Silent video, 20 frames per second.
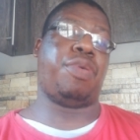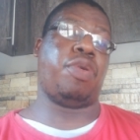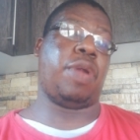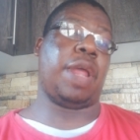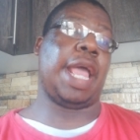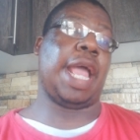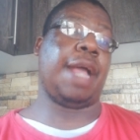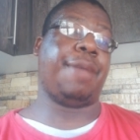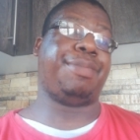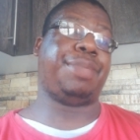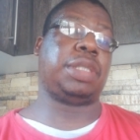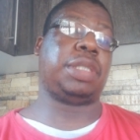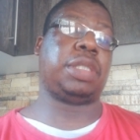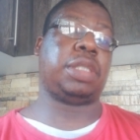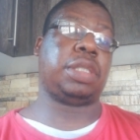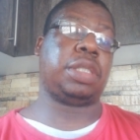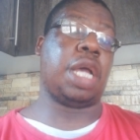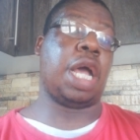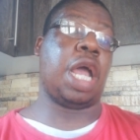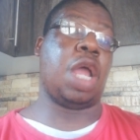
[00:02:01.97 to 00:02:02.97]

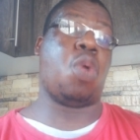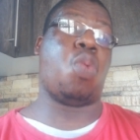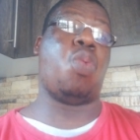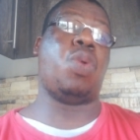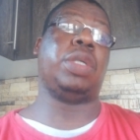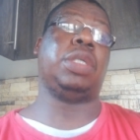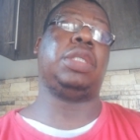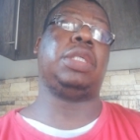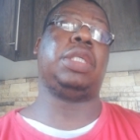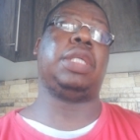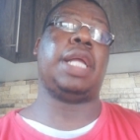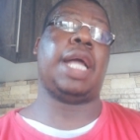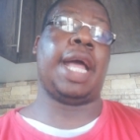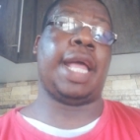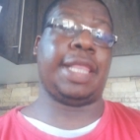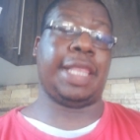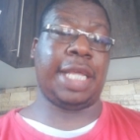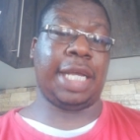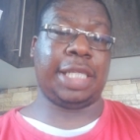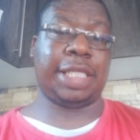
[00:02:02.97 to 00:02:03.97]
perhaps I will
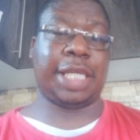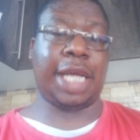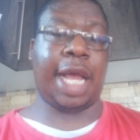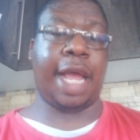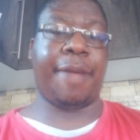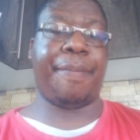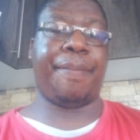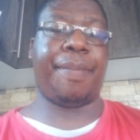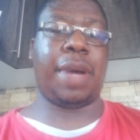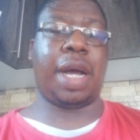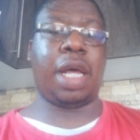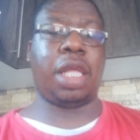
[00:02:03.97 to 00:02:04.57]
at that time.